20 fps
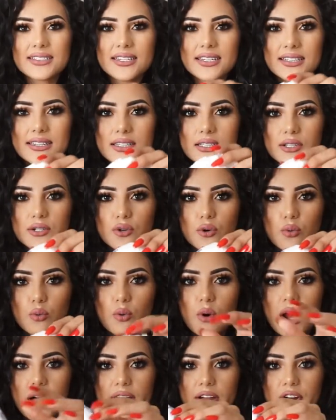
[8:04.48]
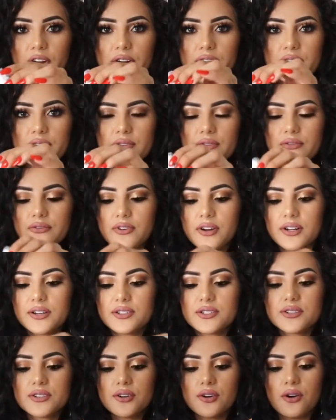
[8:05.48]
like the little wire in the
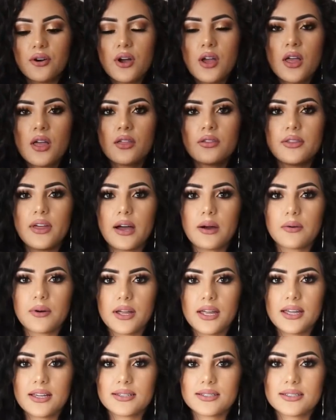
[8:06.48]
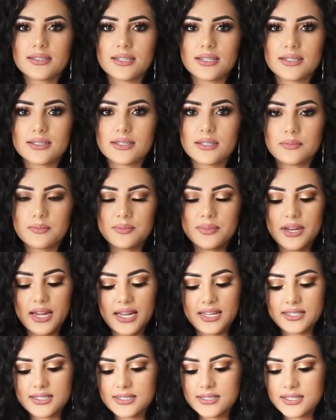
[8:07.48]
front, so that way it sits up
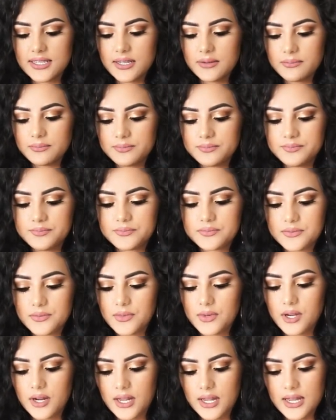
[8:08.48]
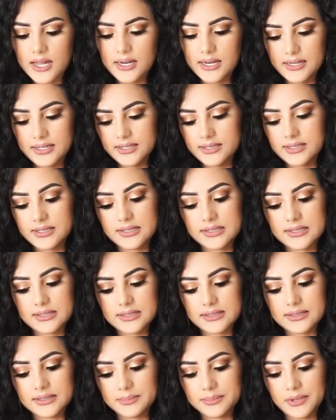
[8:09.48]
nicely and it doesn't
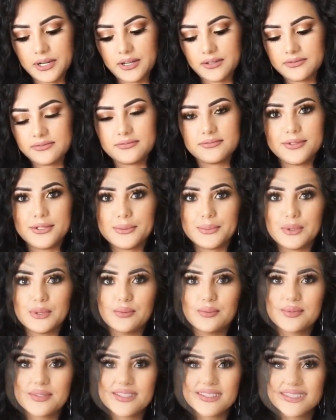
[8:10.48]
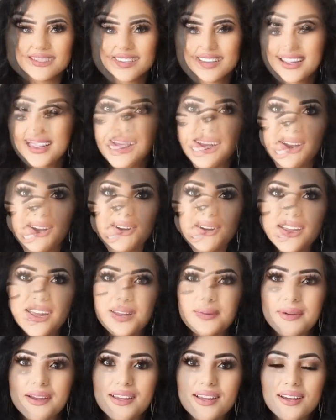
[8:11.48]
slip off your boobs.
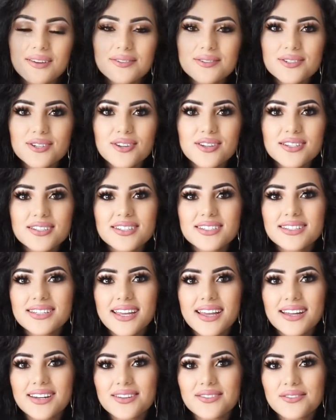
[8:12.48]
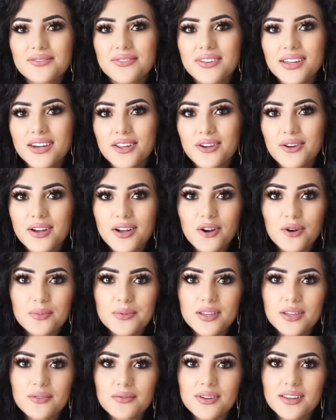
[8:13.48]
Okay, my love, so this is the end of the video. I hope
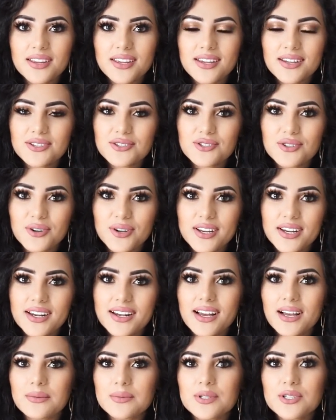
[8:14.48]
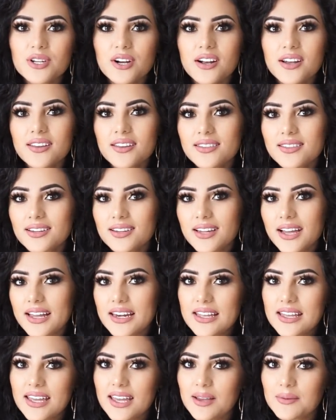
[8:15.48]
that you really enjoyed it. I'm sorry that the
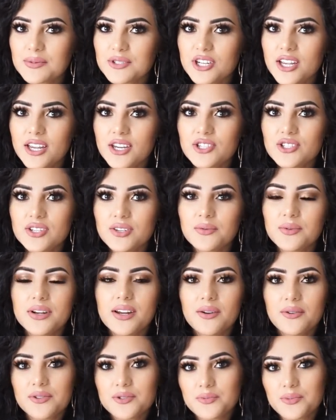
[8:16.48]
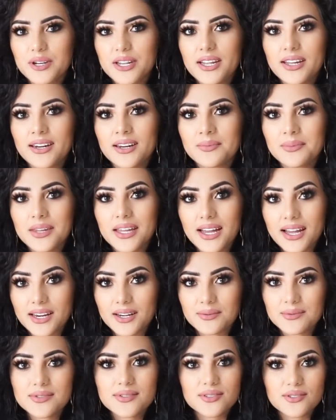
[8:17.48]
lighting kept changing when I was bringing up the
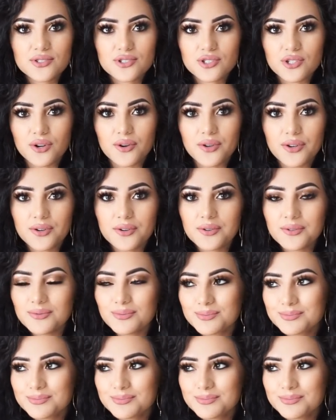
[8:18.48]
items to show you